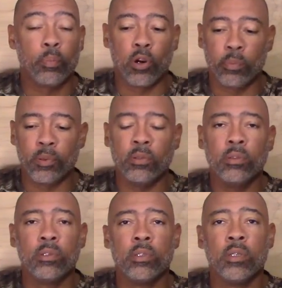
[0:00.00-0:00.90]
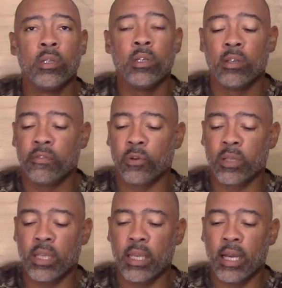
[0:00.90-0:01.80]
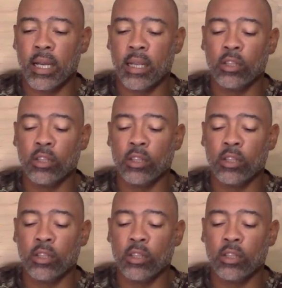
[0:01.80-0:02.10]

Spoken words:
Purple for the